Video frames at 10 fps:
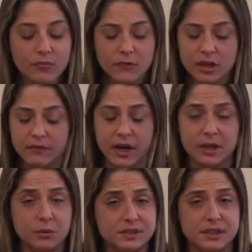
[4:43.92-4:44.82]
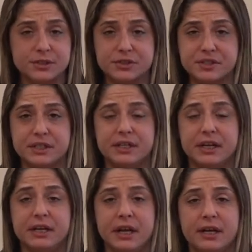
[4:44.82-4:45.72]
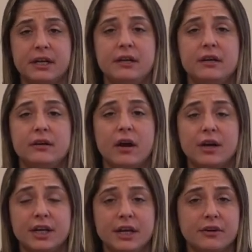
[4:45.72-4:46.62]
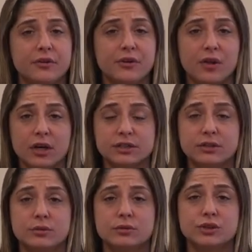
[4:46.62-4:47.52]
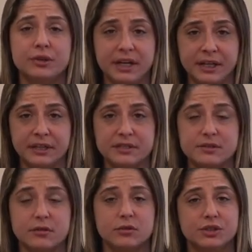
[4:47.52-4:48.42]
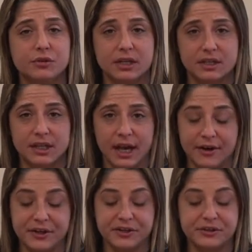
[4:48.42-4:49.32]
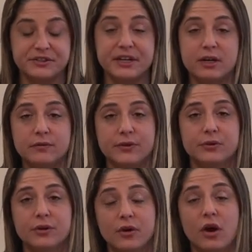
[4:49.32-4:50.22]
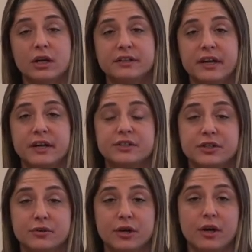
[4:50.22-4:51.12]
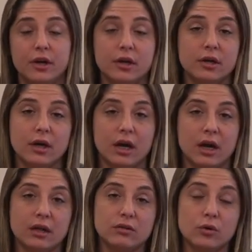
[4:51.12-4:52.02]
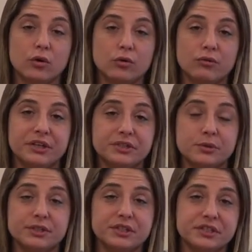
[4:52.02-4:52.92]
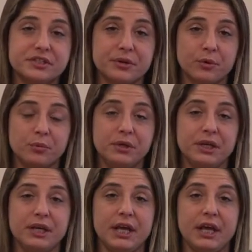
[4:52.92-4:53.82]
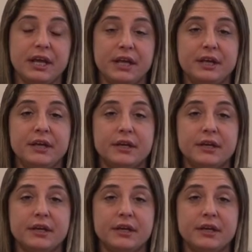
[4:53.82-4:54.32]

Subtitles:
If anyone's interested in any Narcan or naloxone trainings, would you like to carry it yourself? You can contact your local resources. There will be a